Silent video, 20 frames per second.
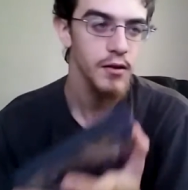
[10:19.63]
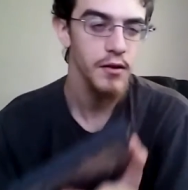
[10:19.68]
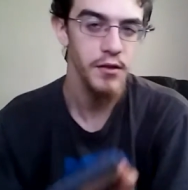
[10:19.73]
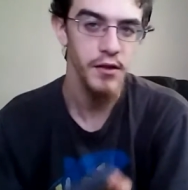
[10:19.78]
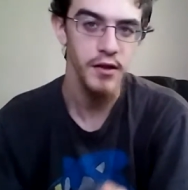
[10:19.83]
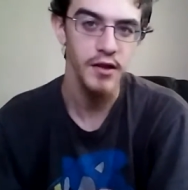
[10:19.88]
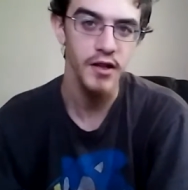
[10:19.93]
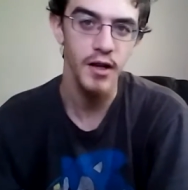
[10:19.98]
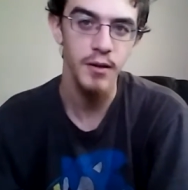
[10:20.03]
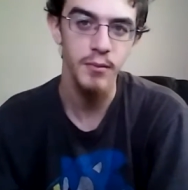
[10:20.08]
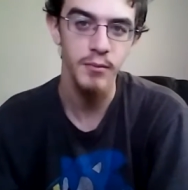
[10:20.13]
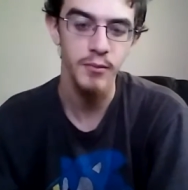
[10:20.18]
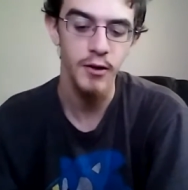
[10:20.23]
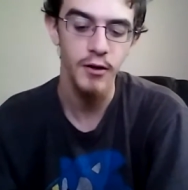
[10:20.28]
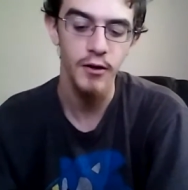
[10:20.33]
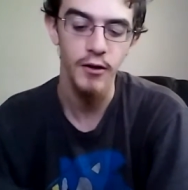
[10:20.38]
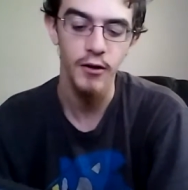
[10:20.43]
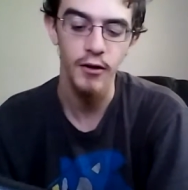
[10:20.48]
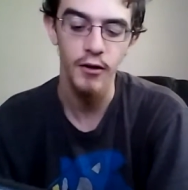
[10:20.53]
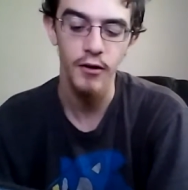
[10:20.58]
think I'm
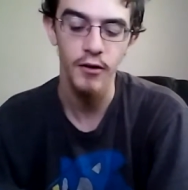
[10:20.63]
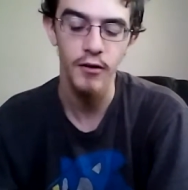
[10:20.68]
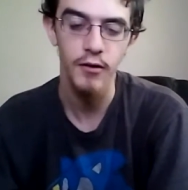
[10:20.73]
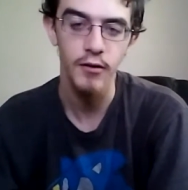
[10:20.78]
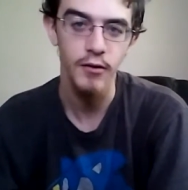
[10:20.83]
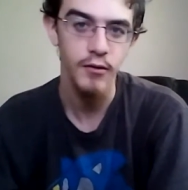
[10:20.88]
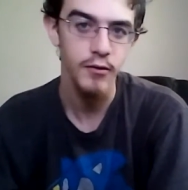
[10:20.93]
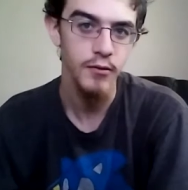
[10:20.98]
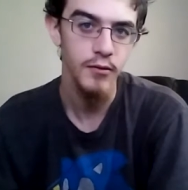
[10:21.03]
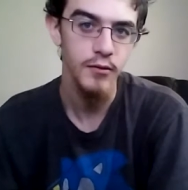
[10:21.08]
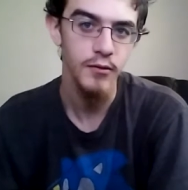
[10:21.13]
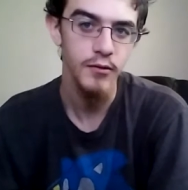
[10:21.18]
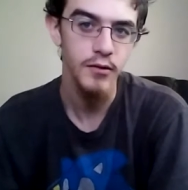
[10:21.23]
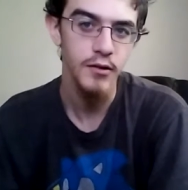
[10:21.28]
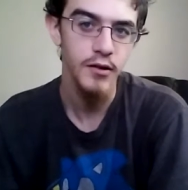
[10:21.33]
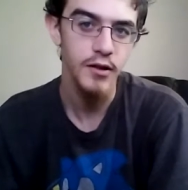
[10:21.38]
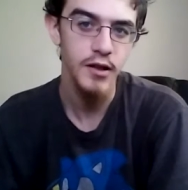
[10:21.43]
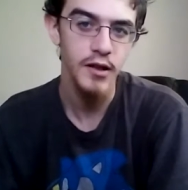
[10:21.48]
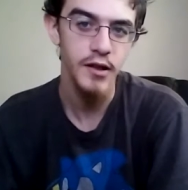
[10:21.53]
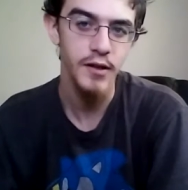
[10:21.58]
wrong,
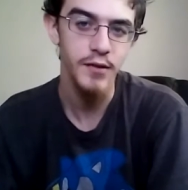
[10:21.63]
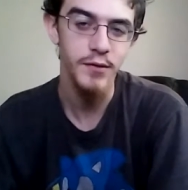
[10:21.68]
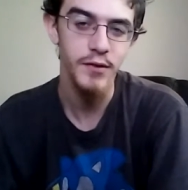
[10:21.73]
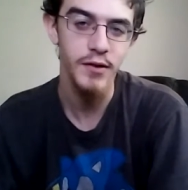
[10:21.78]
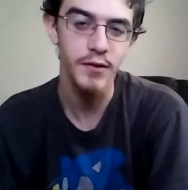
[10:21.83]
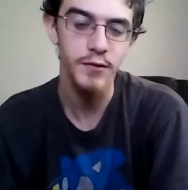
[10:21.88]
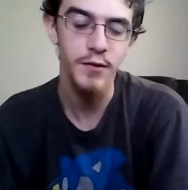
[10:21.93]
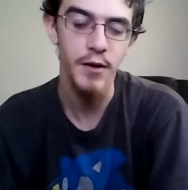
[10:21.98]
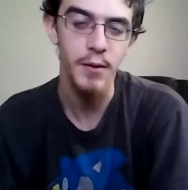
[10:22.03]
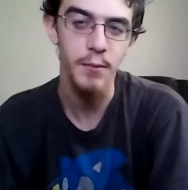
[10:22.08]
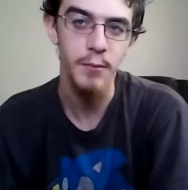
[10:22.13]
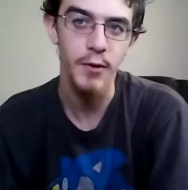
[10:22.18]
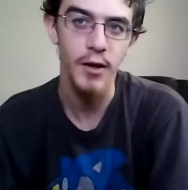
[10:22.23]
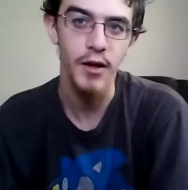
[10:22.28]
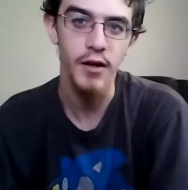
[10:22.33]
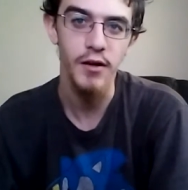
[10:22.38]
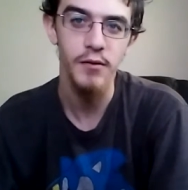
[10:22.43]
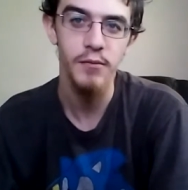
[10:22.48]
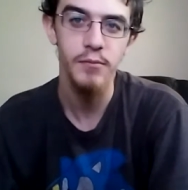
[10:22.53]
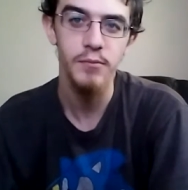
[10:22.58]
even if I'm
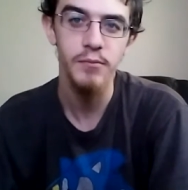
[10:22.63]
right.